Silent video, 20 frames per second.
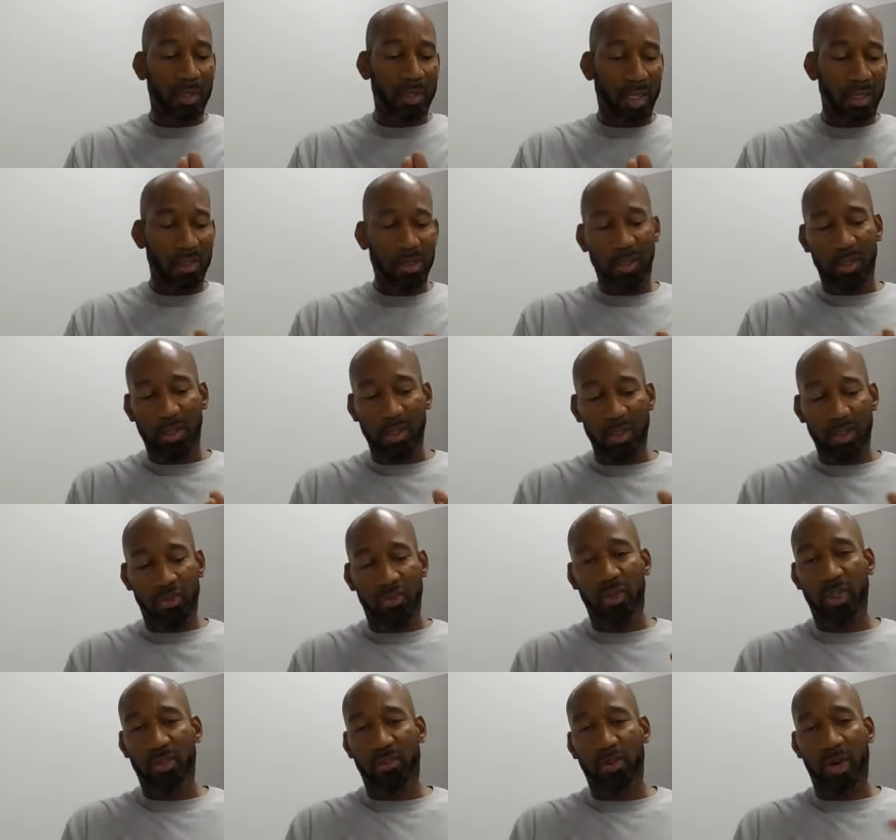They took their
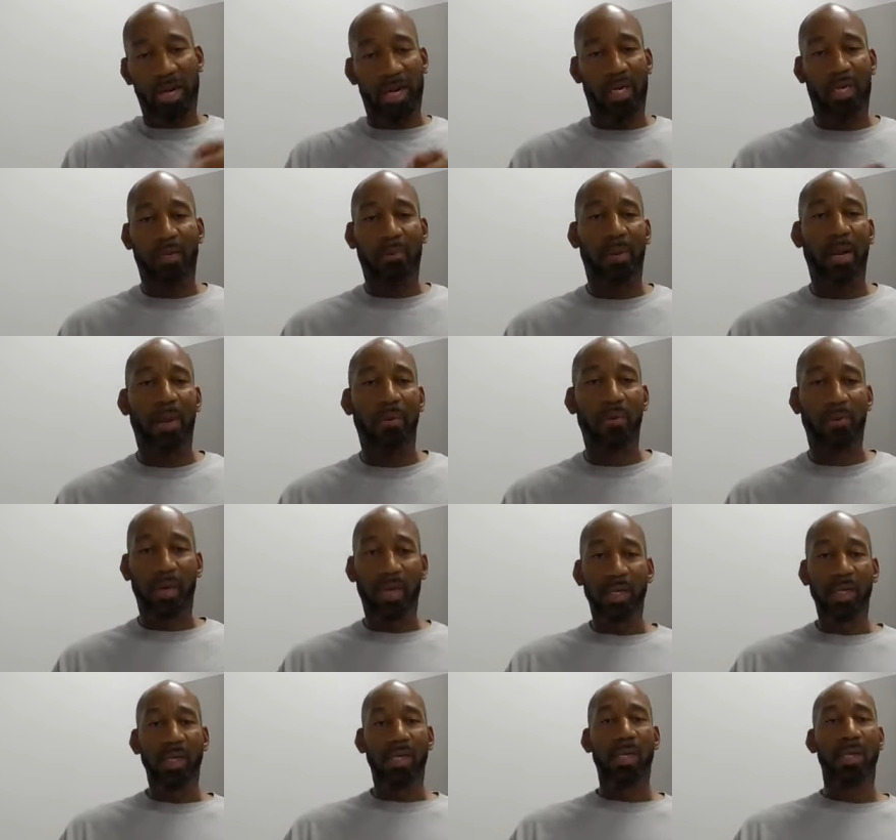structure right out of the Bible,
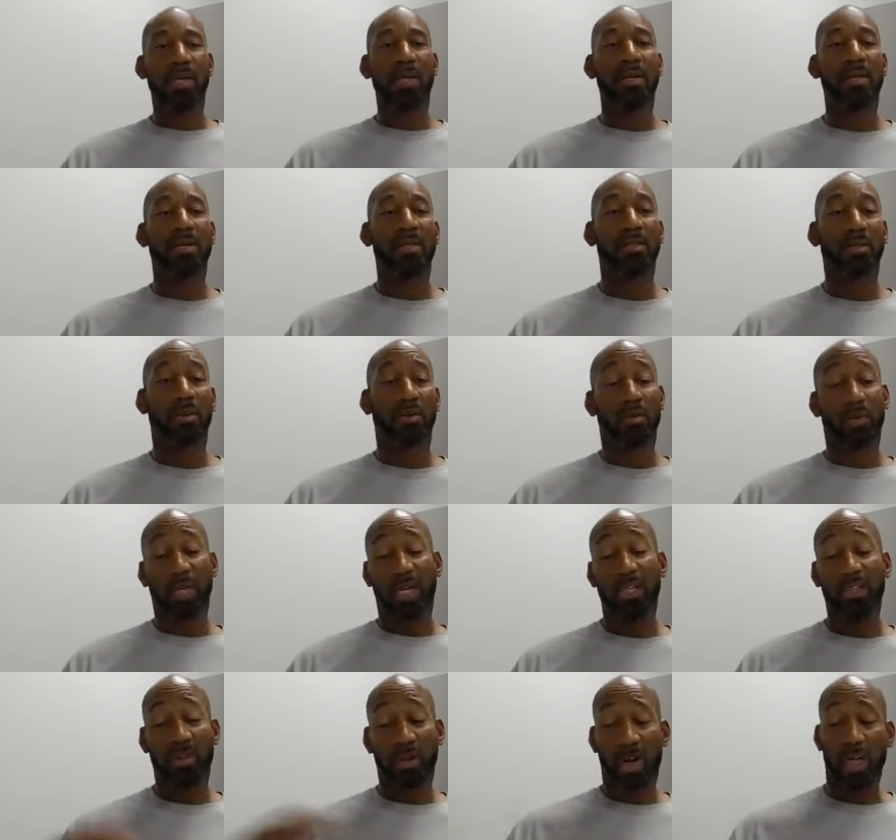right? So when
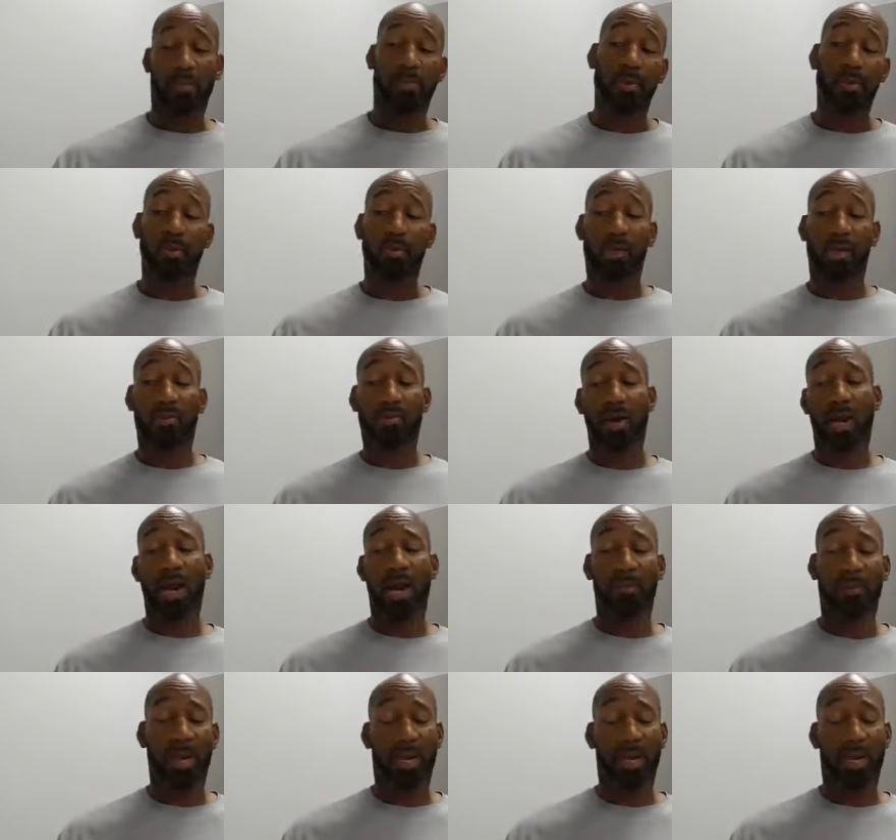they charge people with a crime,